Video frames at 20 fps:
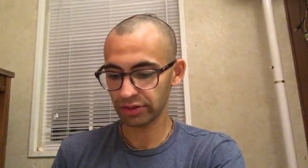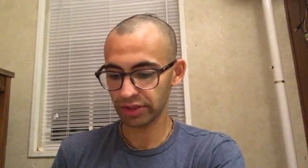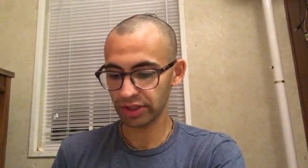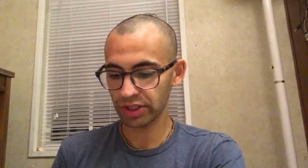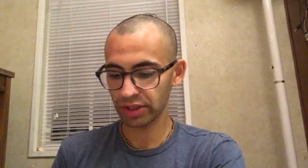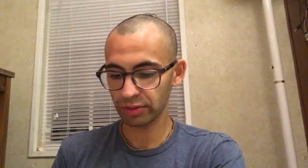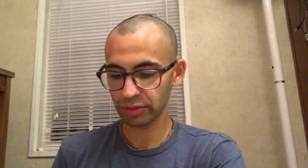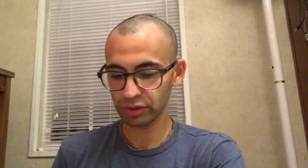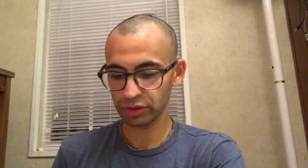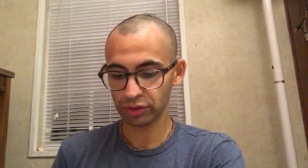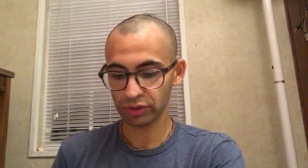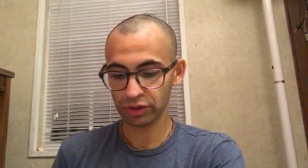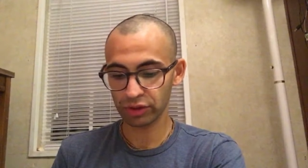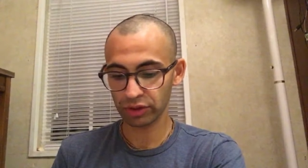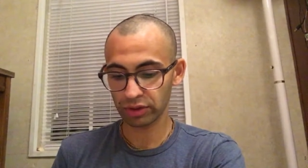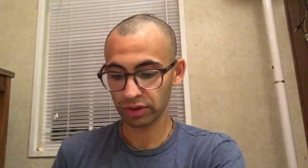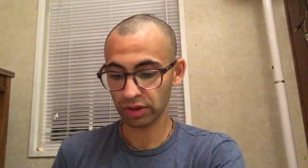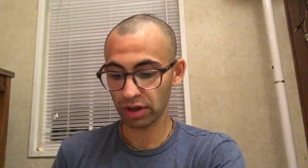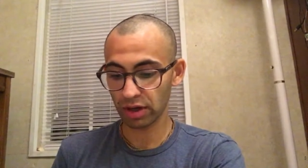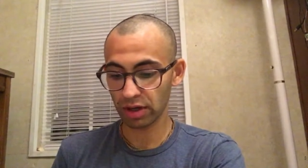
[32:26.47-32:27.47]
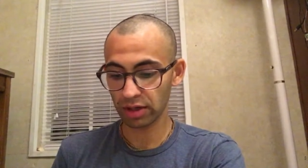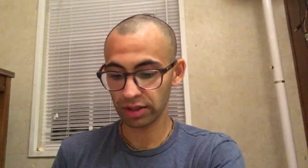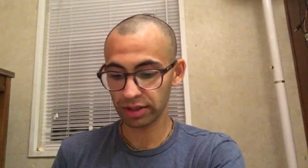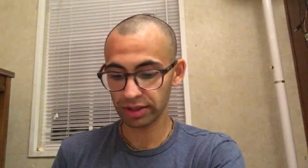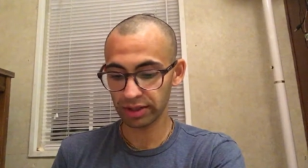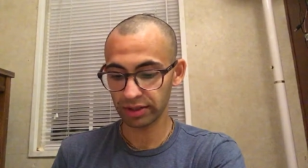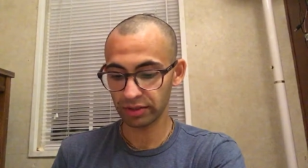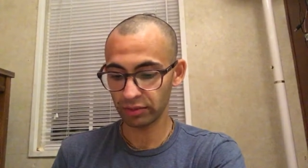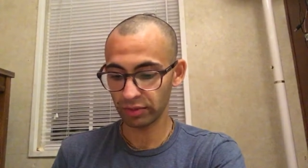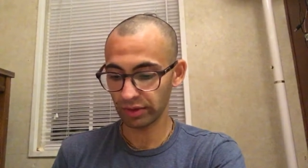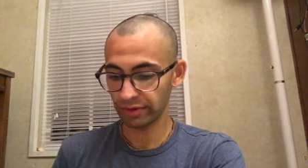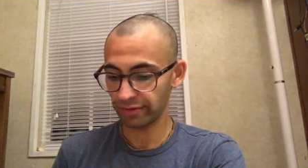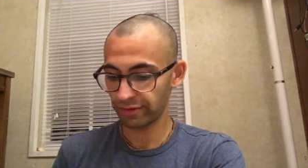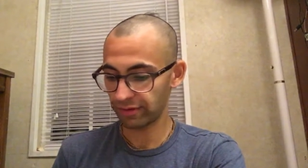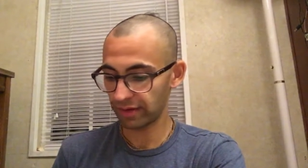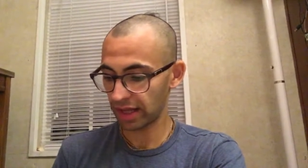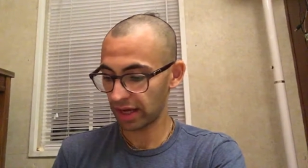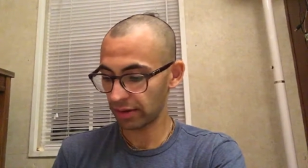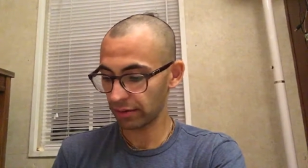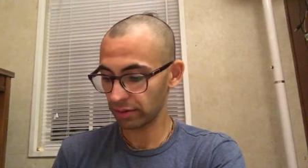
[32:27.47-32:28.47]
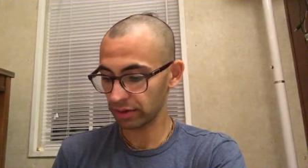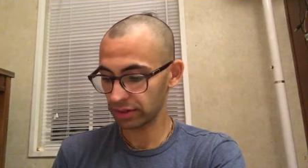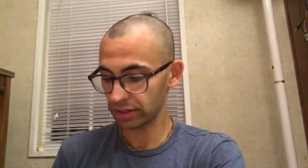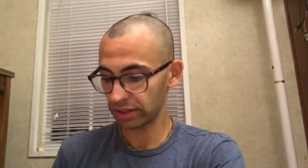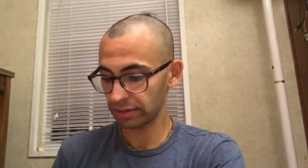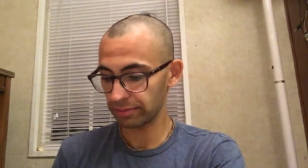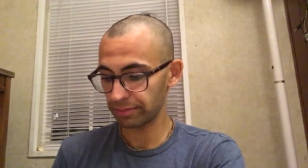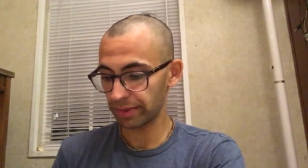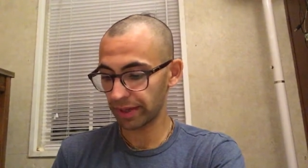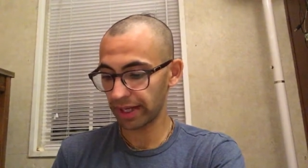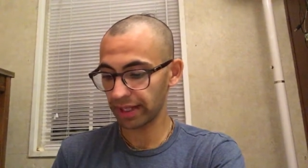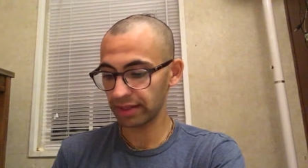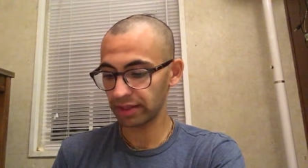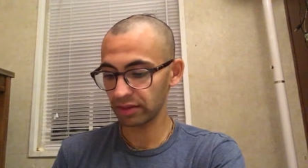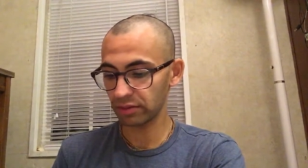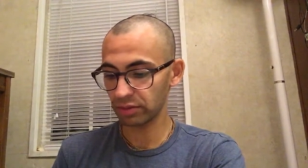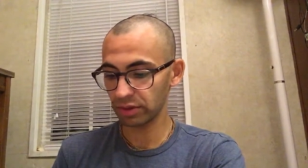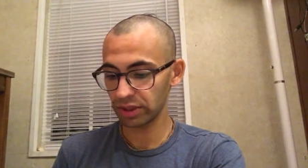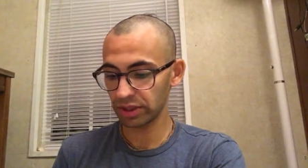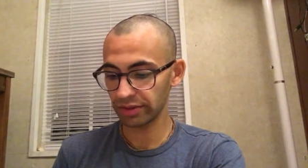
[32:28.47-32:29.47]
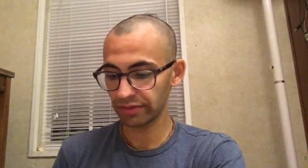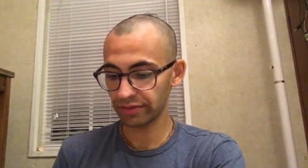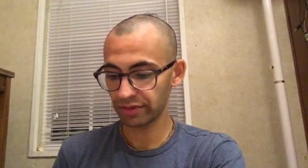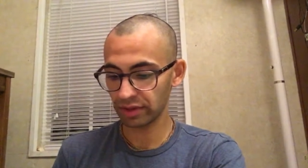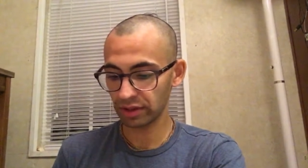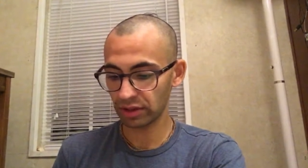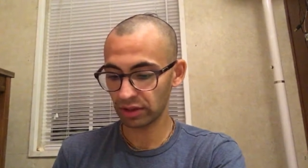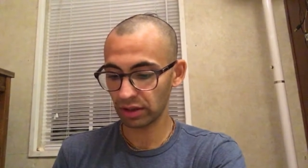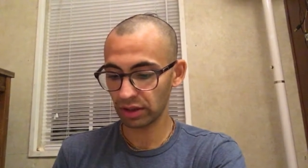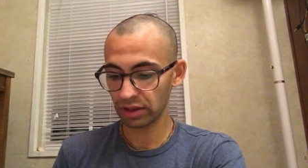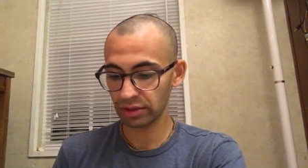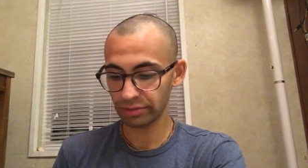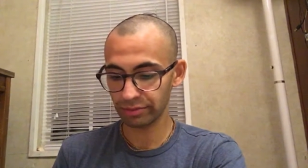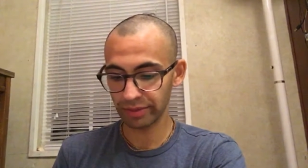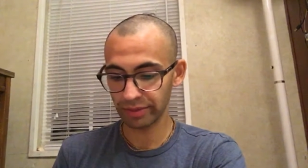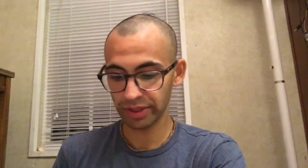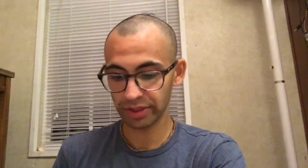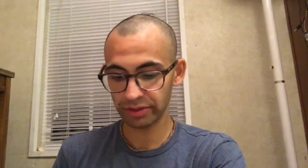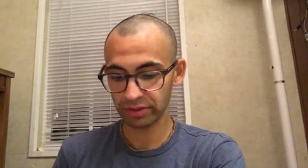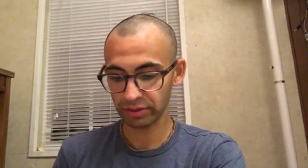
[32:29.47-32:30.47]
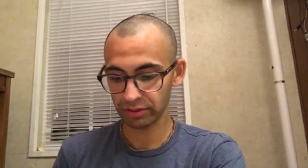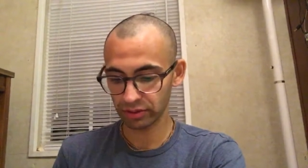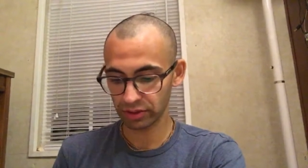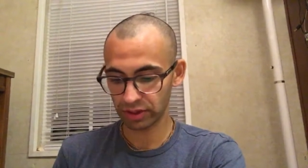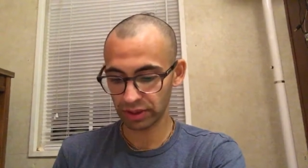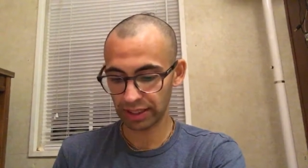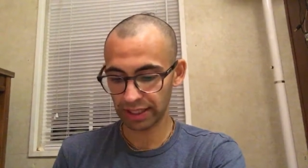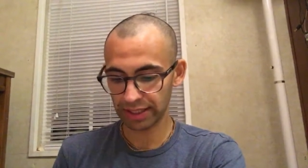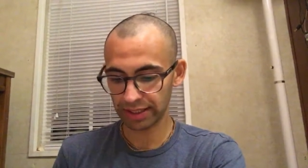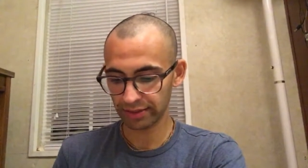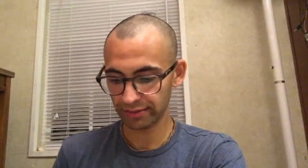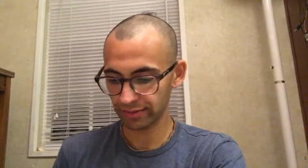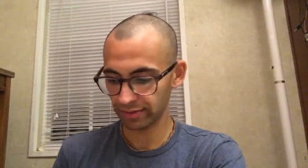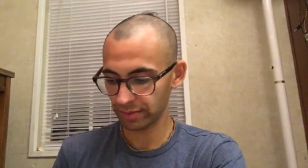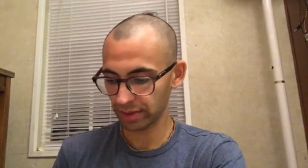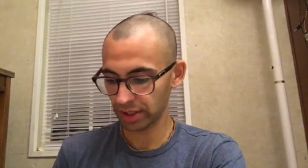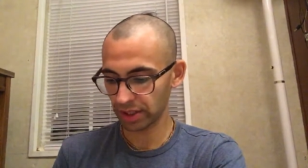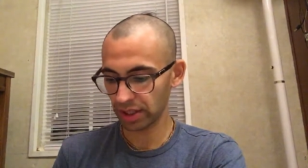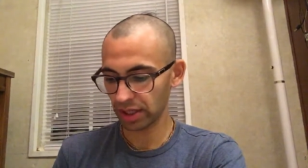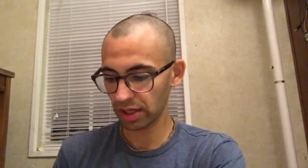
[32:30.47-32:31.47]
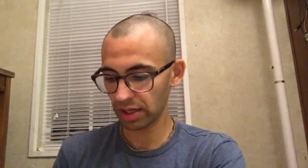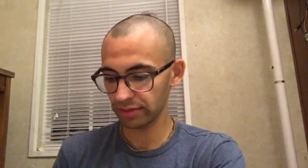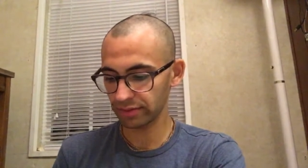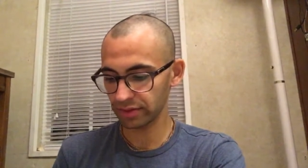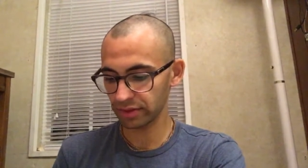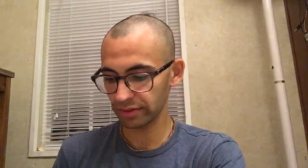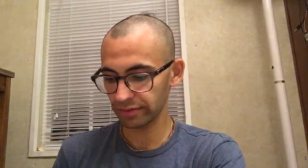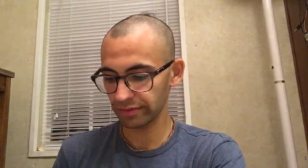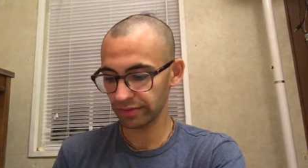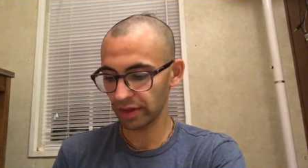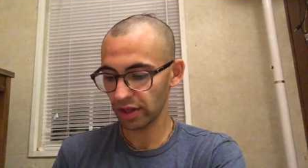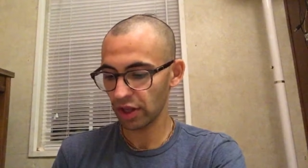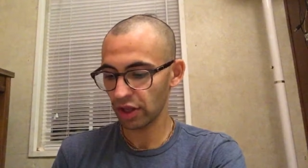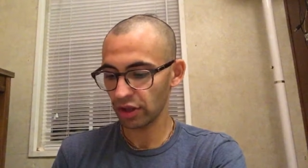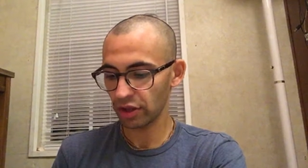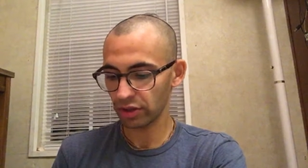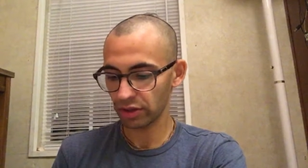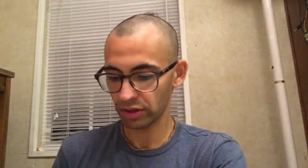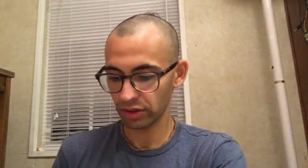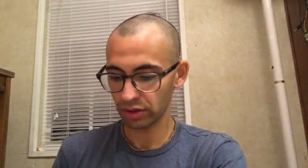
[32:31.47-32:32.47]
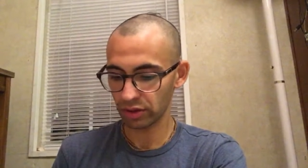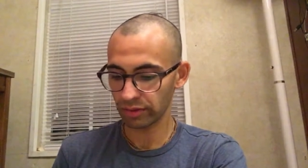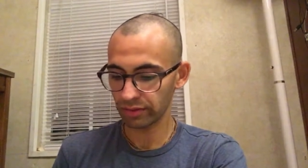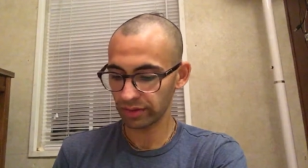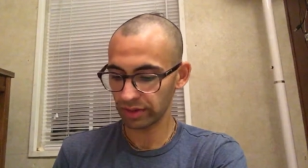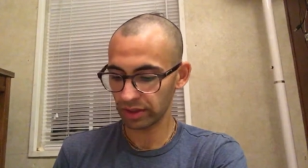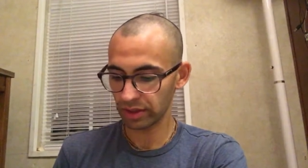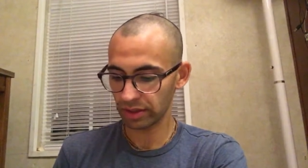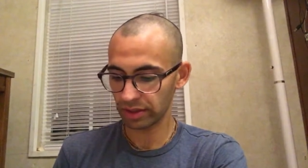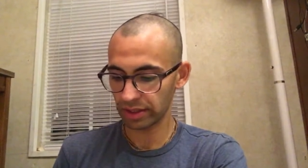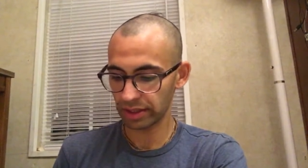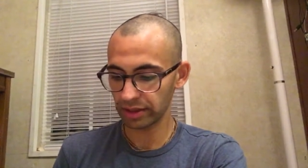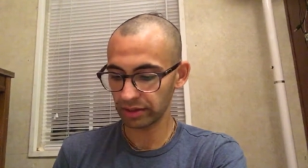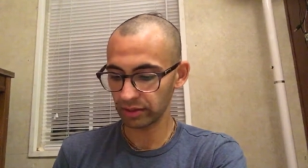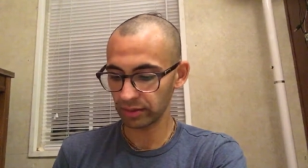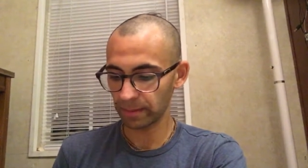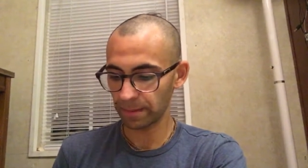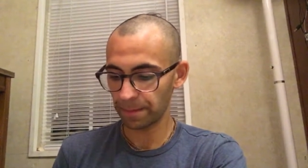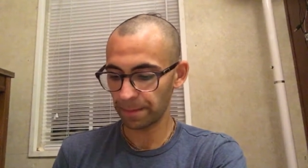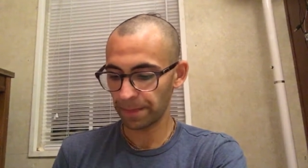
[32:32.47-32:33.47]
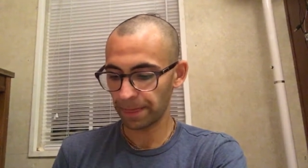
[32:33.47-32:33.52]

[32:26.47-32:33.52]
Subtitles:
Krishna was also garlanded with flowers and painted with different colored minerals collected from the caves of Govardhan Hill.